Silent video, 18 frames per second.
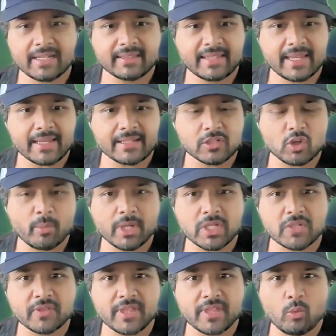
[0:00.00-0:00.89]
Dan, thanks
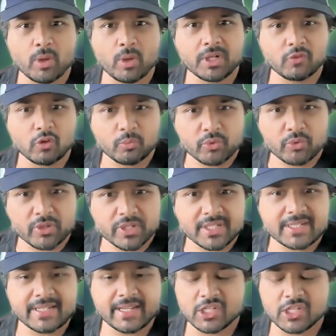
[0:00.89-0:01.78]
so much for that wonderful
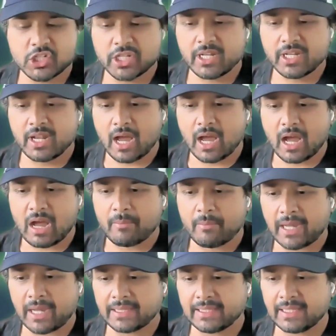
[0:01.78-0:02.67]
presentation.
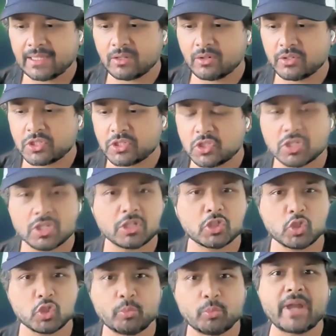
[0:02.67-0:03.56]
I think it
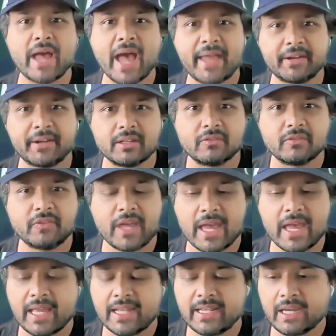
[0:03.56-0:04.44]
was super
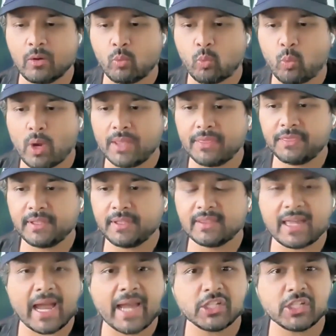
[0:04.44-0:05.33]
additive. And one
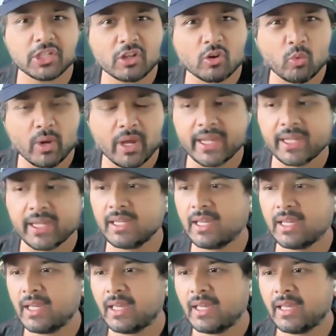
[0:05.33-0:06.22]
thing that I took
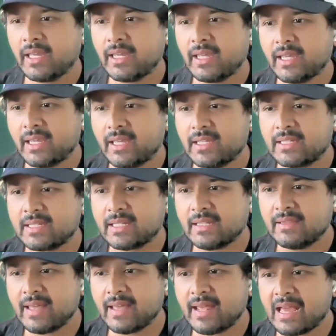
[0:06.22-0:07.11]
away
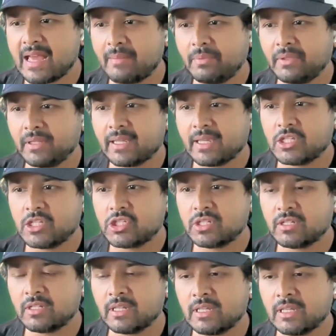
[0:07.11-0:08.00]
is in that
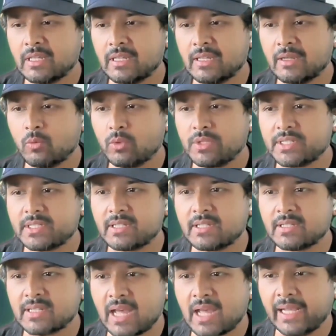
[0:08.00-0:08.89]
application, it
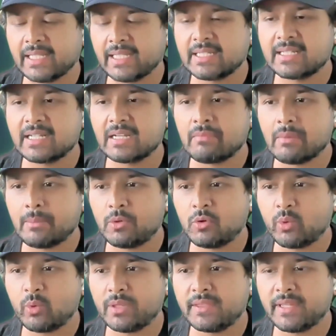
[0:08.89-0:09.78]
was designed. And I
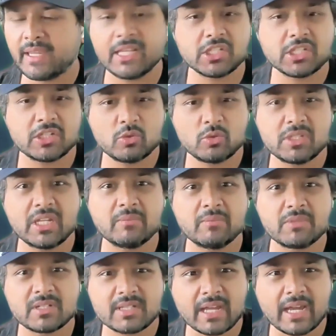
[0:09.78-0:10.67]
remember when the HQ
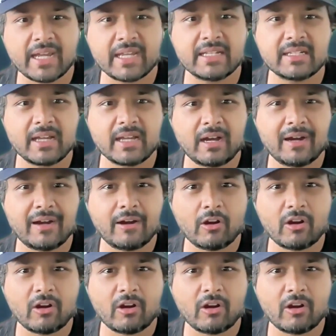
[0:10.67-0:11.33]
team designed